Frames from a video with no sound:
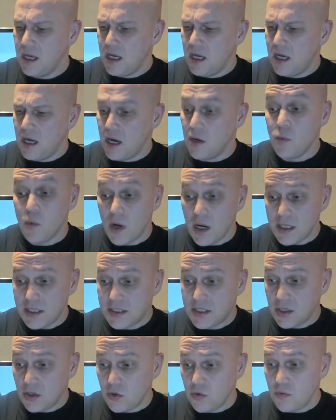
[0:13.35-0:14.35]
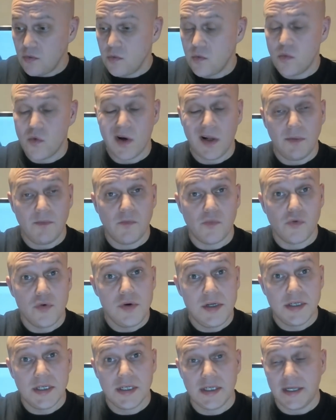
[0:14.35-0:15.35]
And why so? Well,
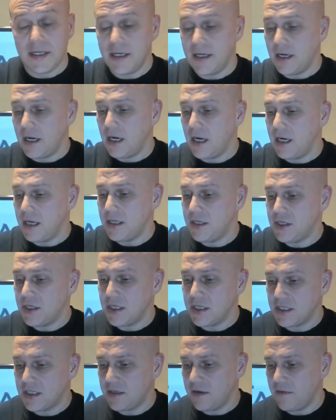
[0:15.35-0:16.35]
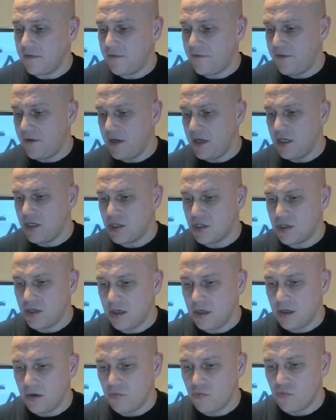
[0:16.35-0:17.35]
recently I just finished
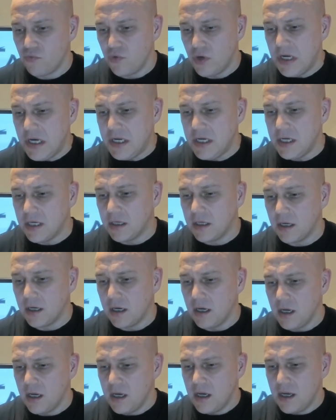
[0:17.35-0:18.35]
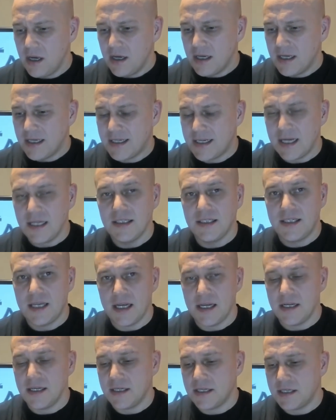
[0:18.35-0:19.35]
reading uh,
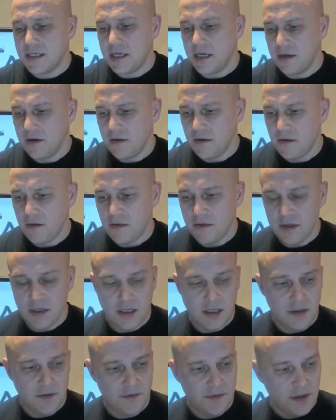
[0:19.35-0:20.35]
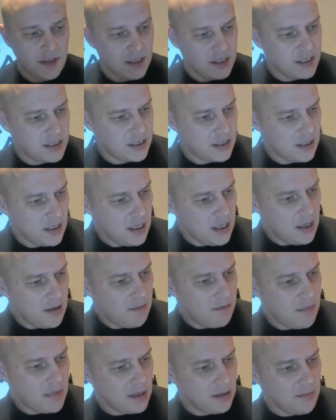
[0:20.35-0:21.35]
Sentenced, the Finnish
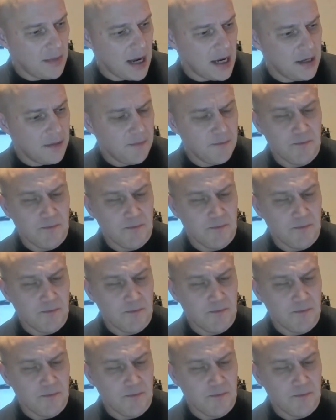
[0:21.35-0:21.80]
metal band,